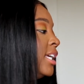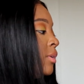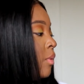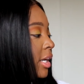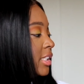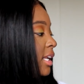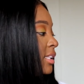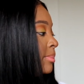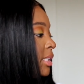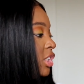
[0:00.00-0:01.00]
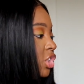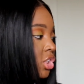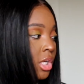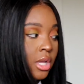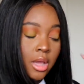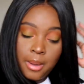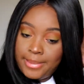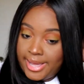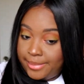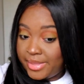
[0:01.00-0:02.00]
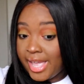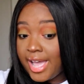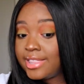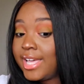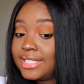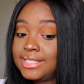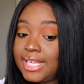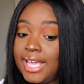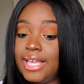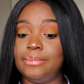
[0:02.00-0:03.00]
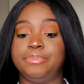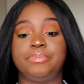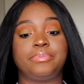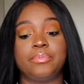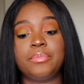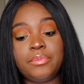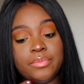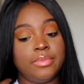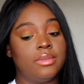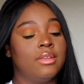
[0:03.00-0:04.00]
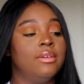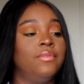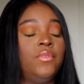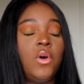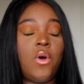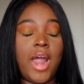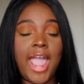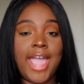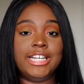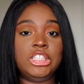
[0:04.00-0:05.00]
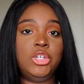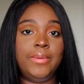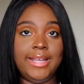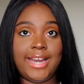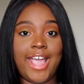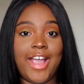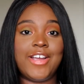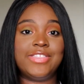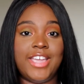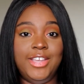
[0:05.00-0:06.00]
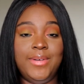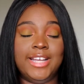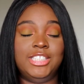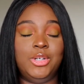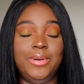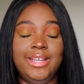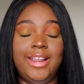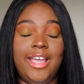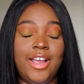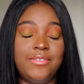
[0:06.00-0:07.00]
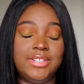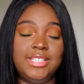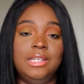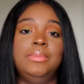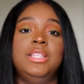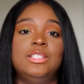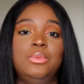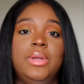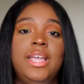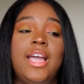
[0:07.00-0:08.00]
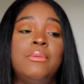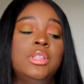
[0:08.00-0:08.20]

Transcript: it and washing out the bleach. But yeah, that's it for Angie Queen Hair. Thank you, Angie Queen Hair, for sending me this wig. I